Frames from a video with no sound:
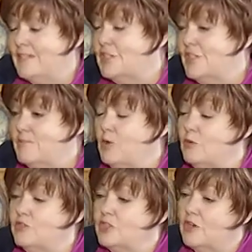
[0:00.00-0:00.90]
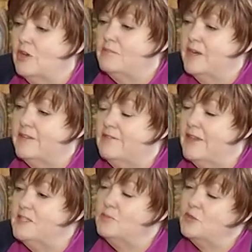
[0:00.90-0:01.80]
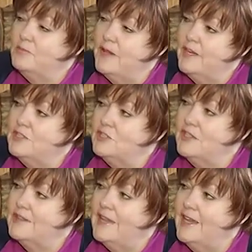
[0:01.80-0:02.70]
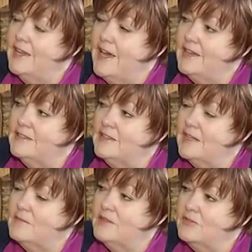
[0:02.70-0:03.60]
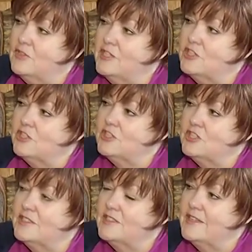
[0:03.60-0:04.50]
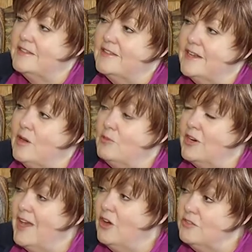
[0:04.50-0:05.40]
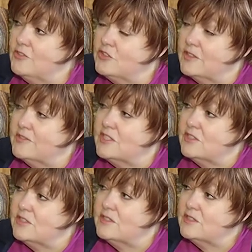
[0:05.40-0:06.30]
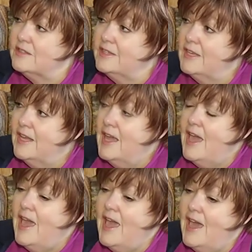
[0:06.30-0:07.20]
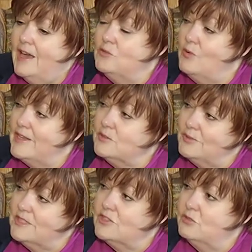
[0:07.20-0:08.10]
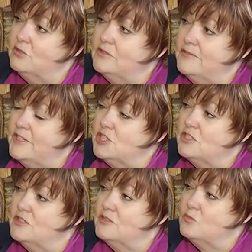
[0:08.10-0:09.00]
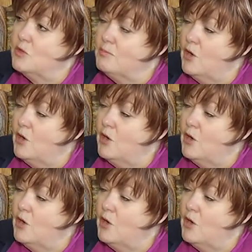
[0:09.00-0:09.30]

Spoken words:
actually posted on my Facebook page that they had done a bit of research and said that Alberta Health Services and Westwind School Division were